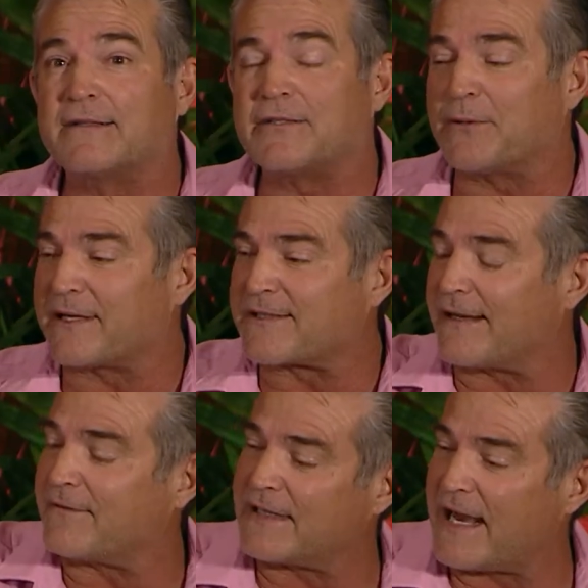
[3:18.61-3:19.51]
Do I
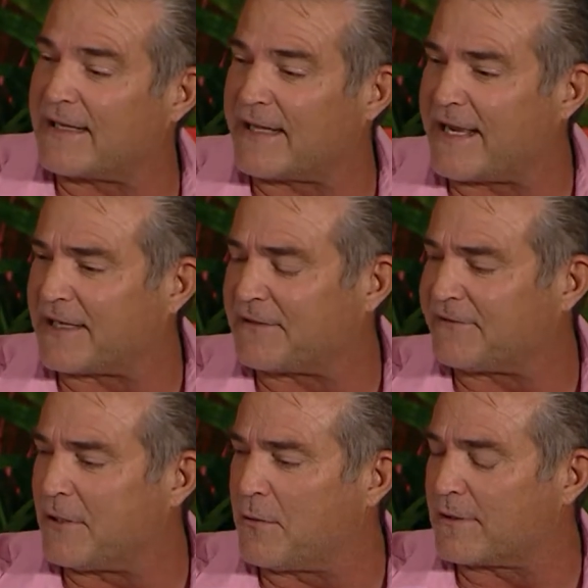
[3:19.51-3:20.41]
save the guy laying on the
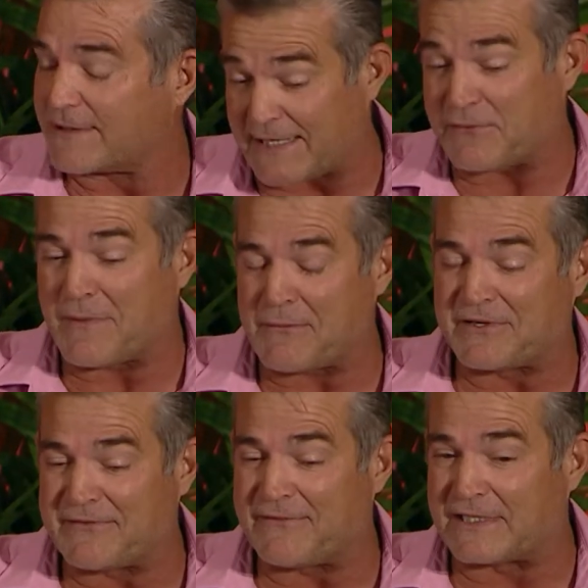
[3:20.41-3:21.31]
floor? Because I remember
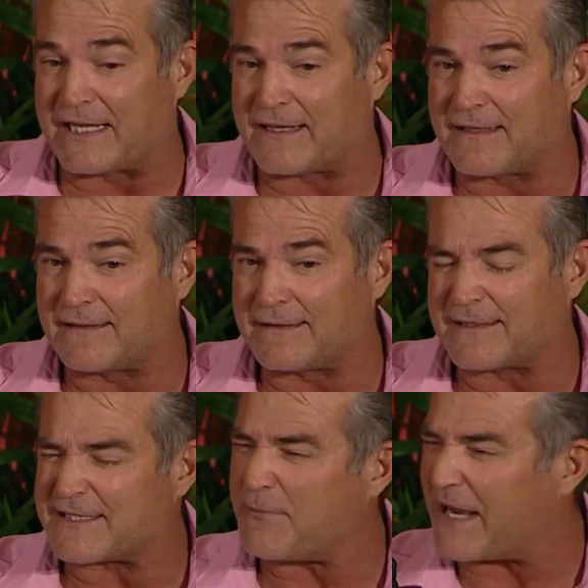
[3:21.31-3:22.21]
it vividly.
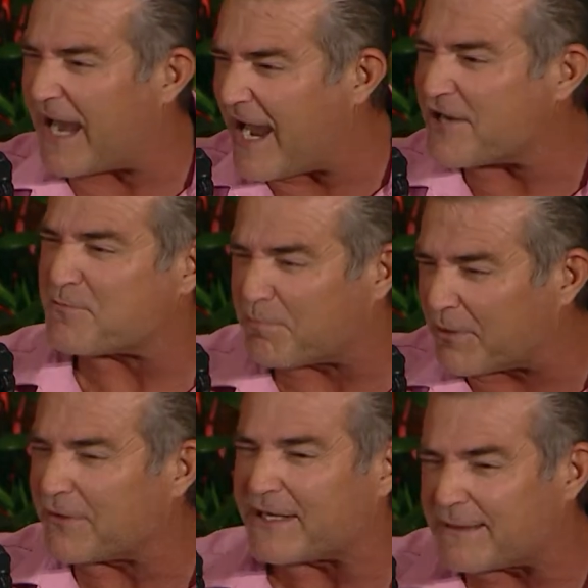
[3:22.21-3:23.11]
Is my eyes
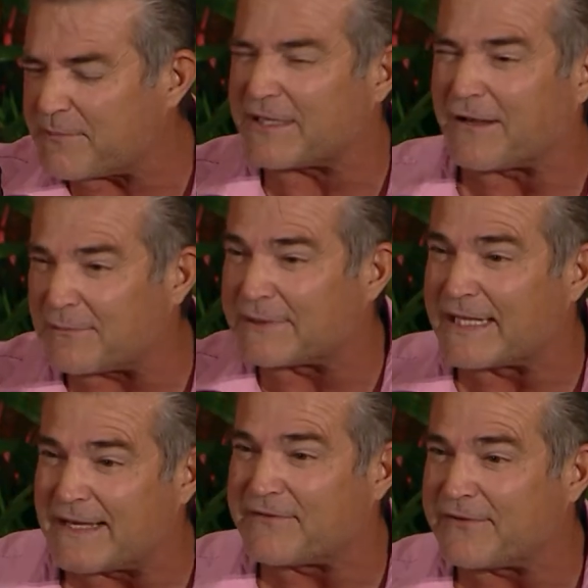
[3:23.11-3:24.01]
burning beyond
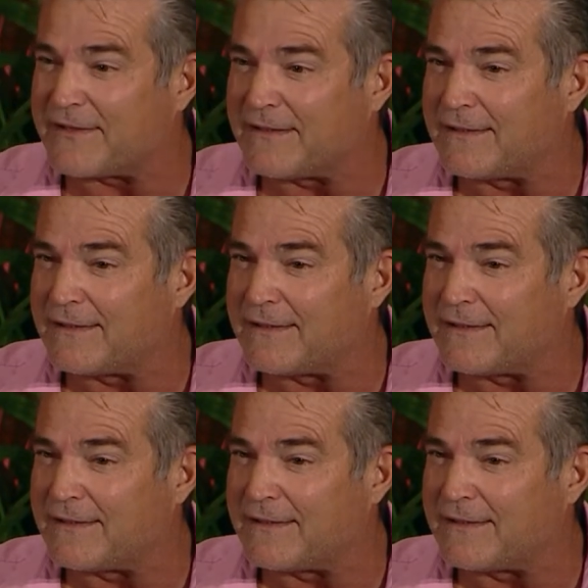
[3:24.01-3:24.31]
belief?